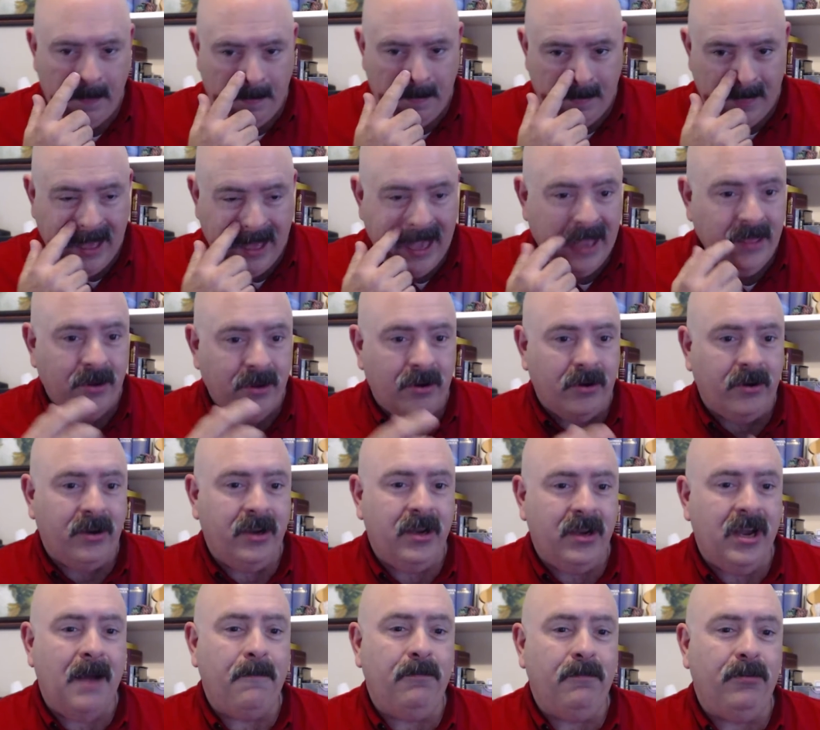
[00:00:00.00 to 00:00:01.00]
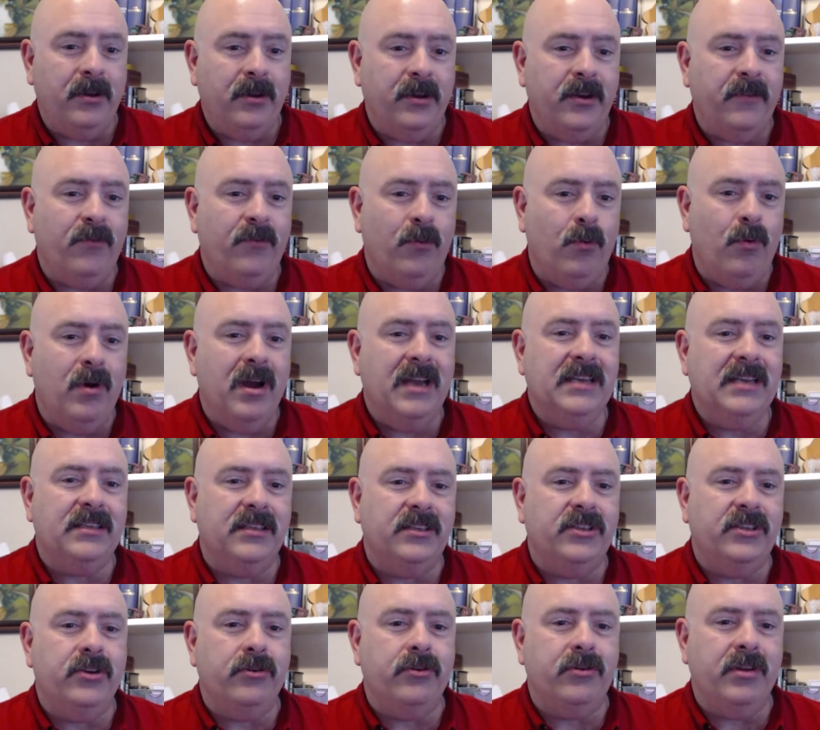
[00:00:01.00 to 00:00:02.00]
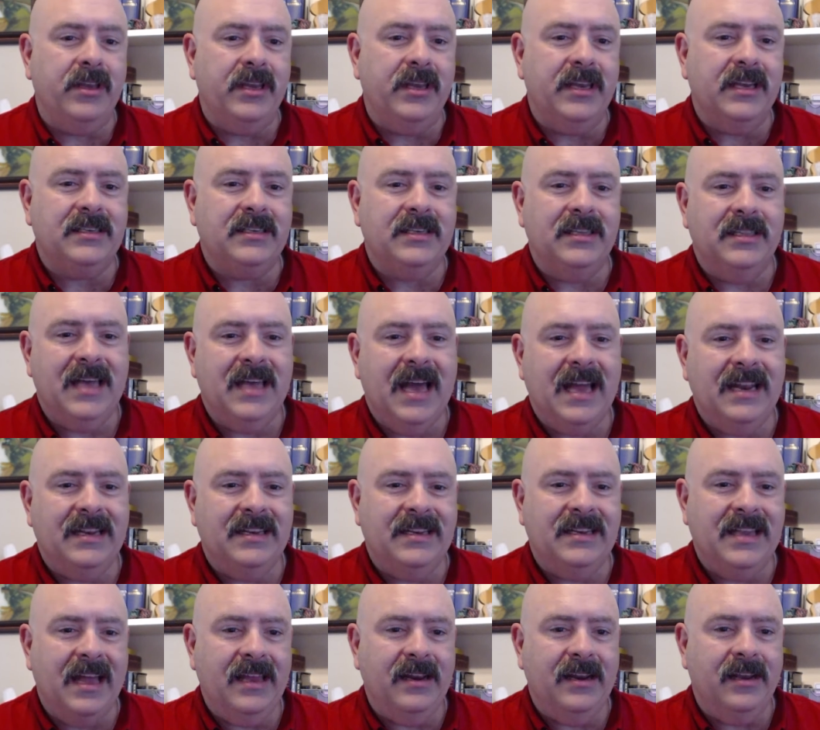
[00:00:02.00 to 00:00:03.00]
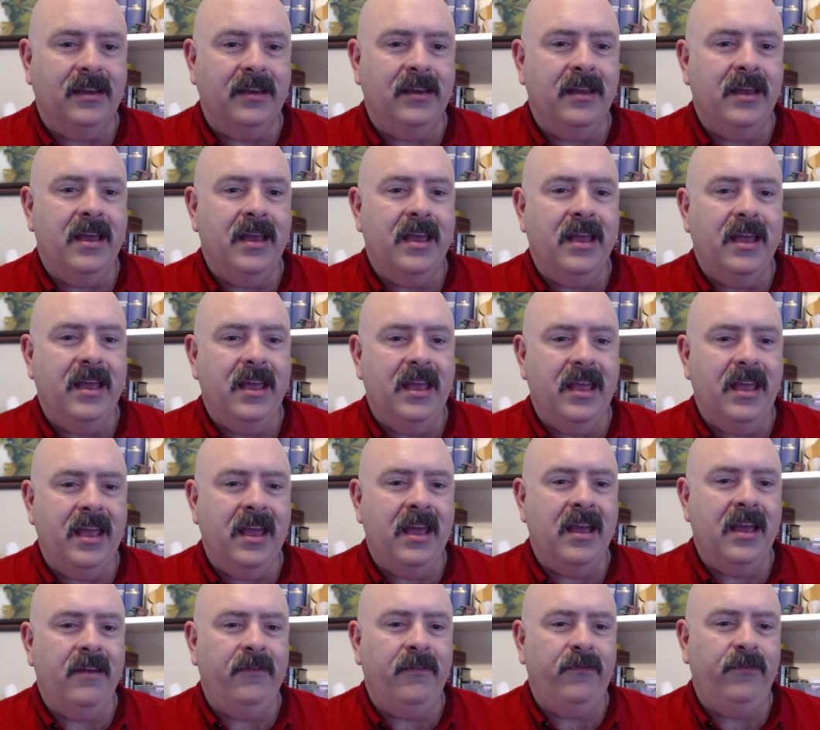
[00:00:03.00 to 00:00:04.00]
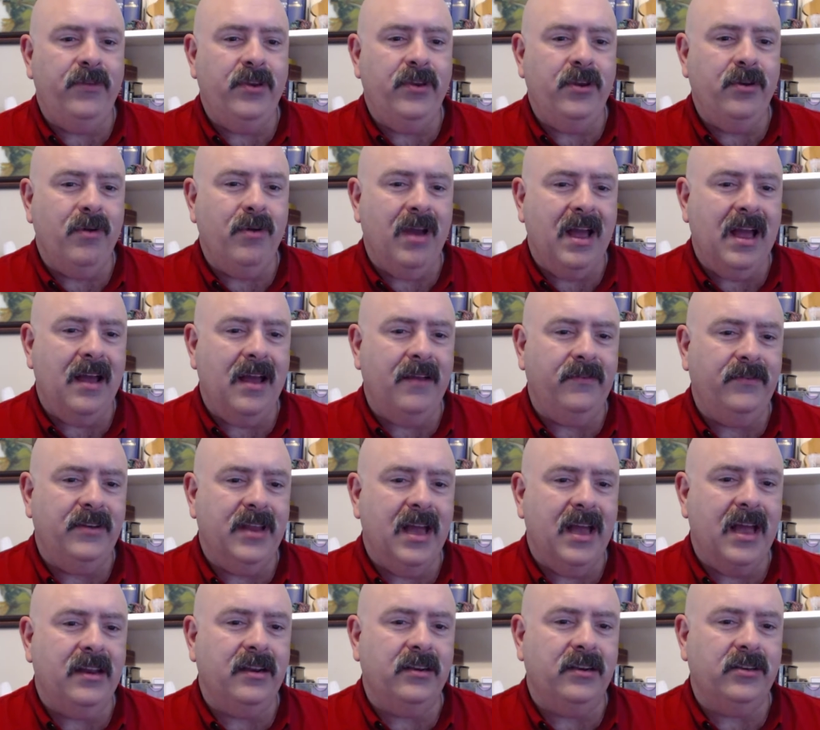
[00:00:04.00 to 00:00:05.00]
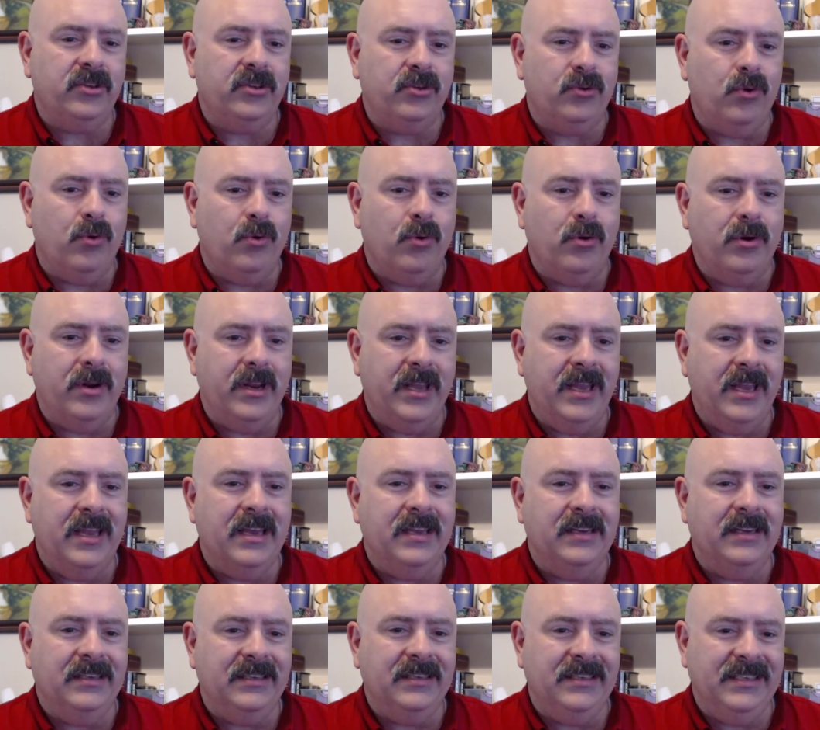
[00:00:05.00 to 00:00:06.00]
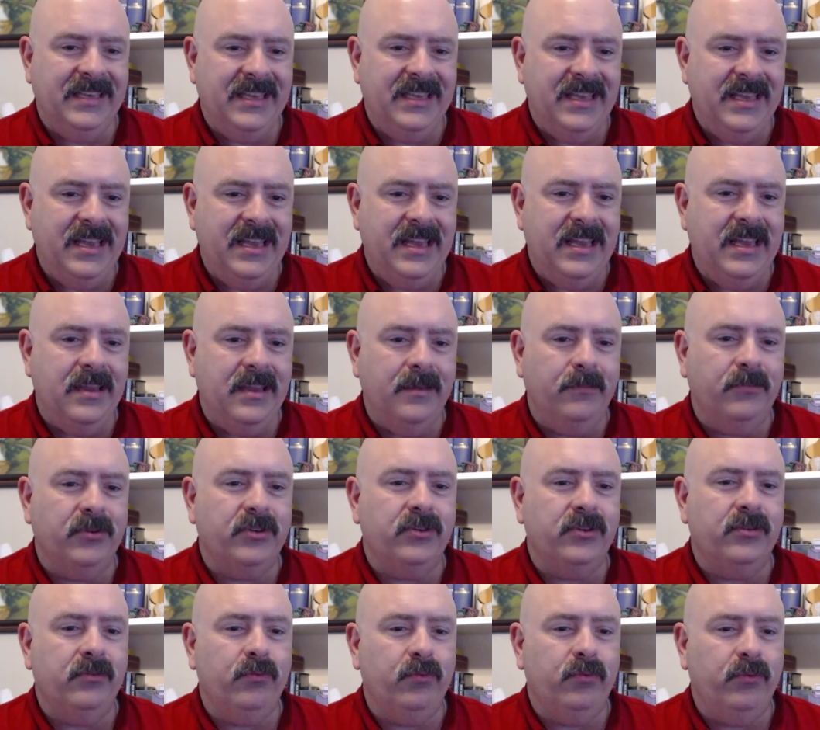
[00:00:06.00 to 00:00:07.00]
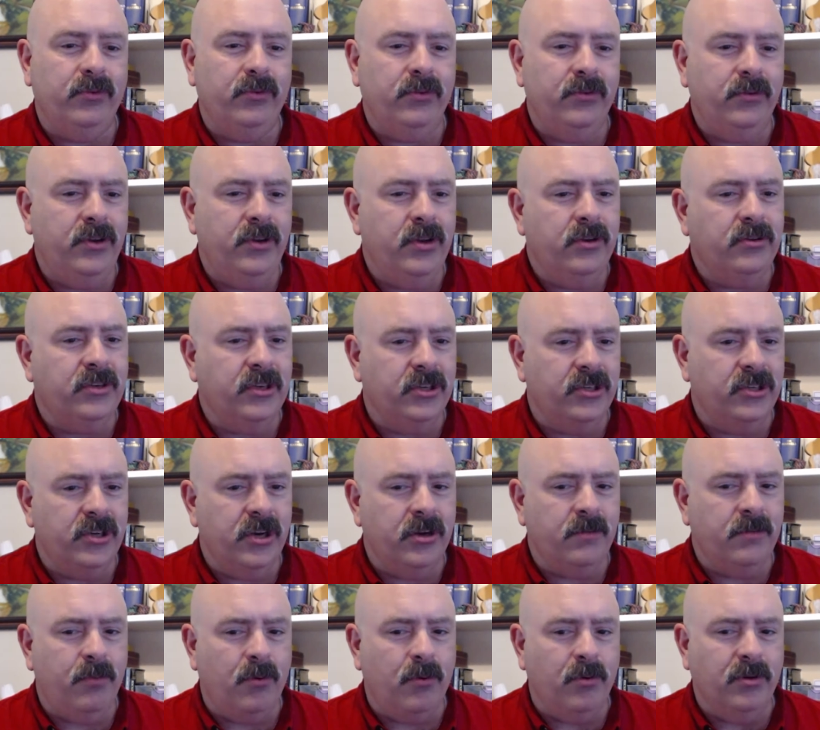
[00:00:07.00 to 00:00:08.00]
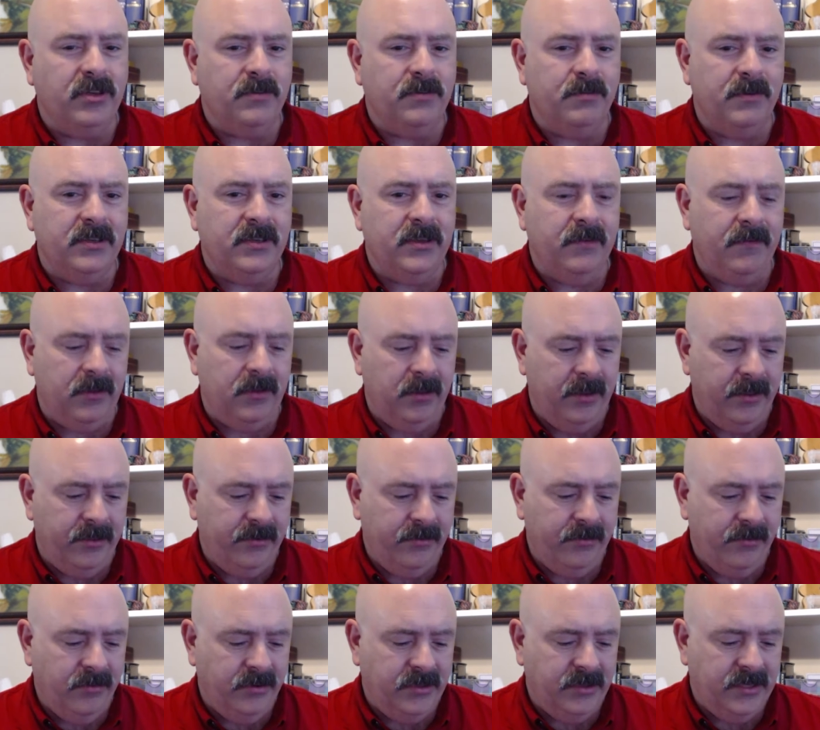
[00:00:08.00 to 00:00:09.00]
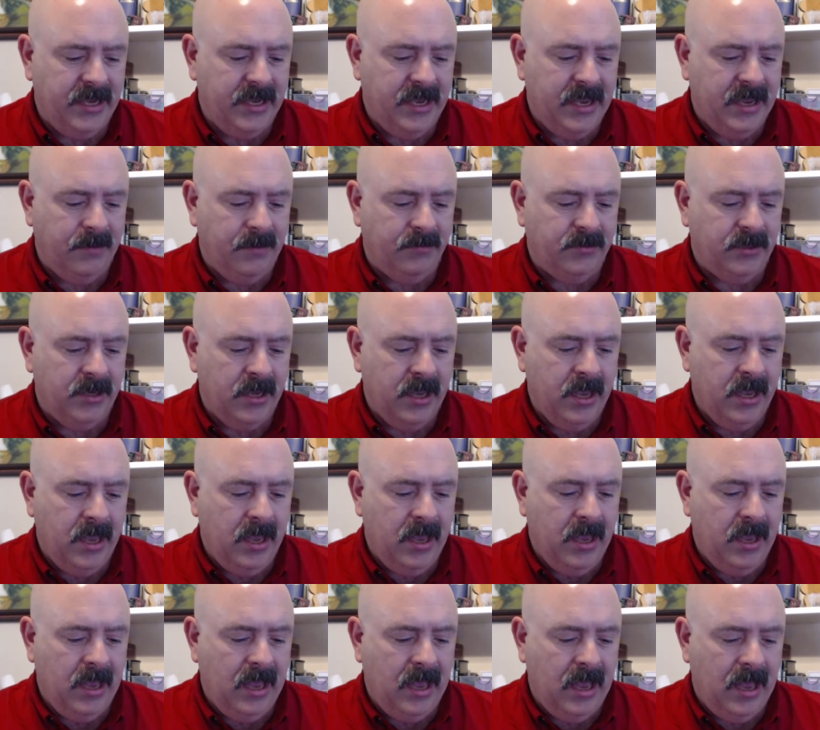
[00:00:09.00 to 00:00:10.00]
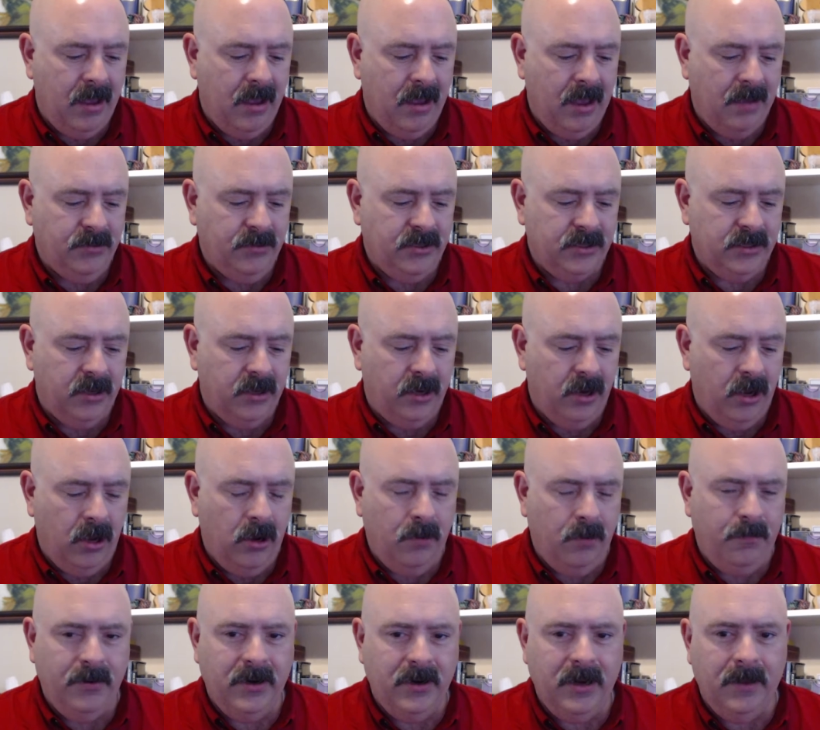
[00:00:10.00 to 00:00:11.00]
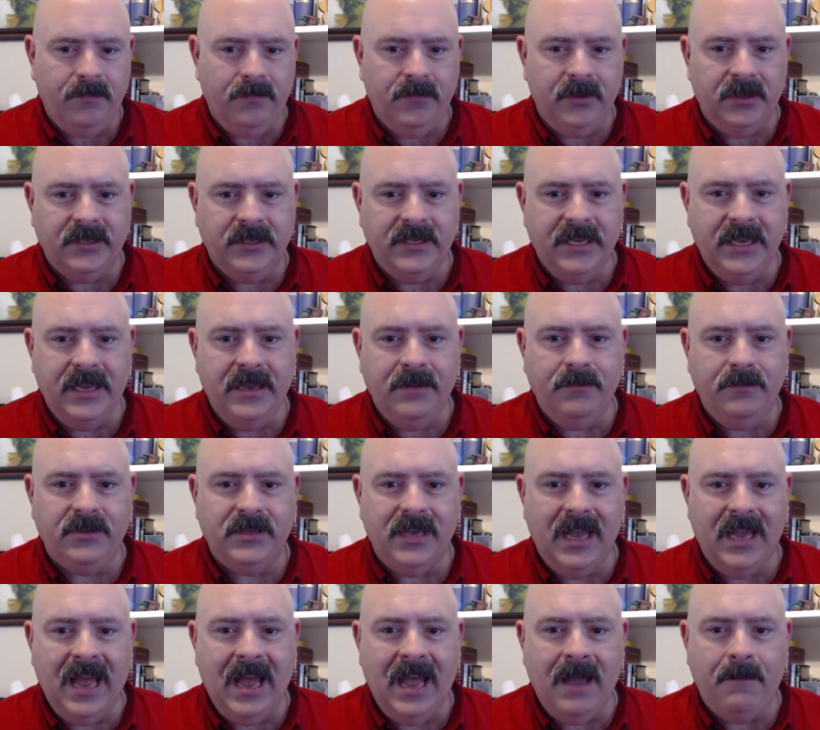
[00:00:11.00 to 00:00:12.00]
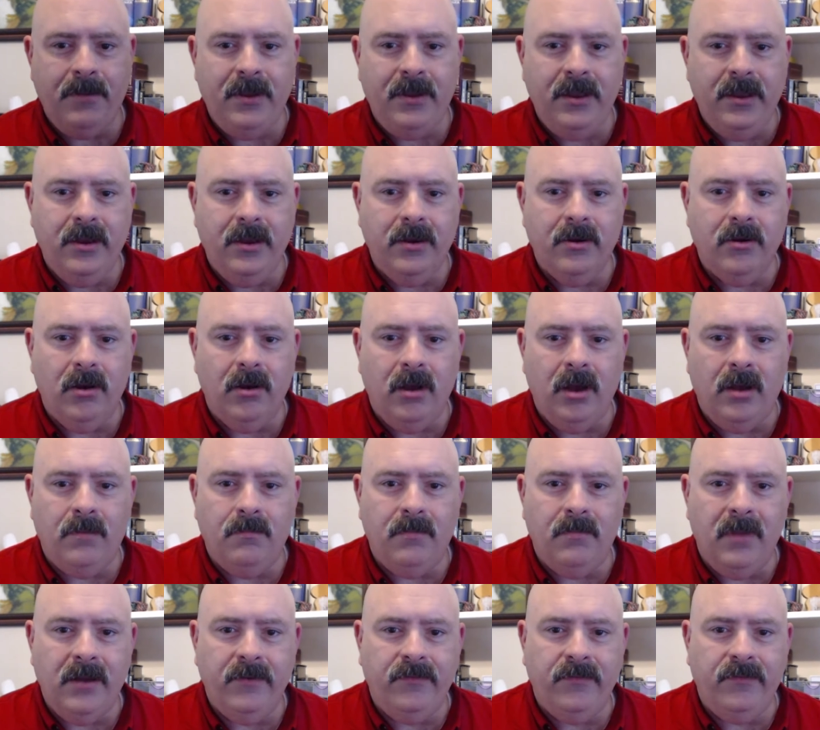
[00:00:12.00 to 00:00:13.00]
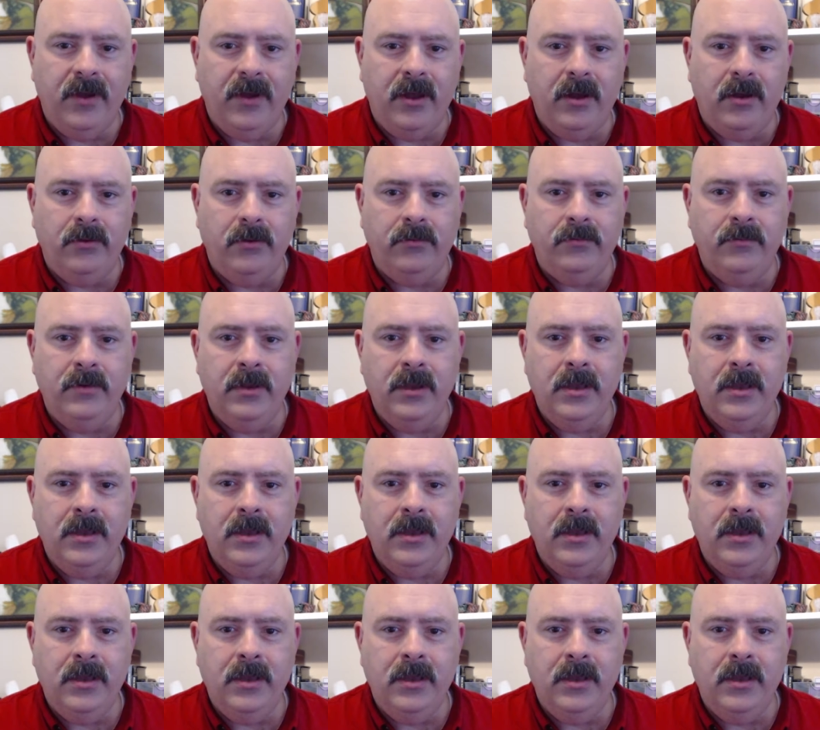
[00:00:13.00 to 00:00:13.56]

And there are a couple of different ways that you can get to that data. If you have data stored in Teams, using SharePoint specifically through Teams, I'm just going to open up the Teams app here on my phone,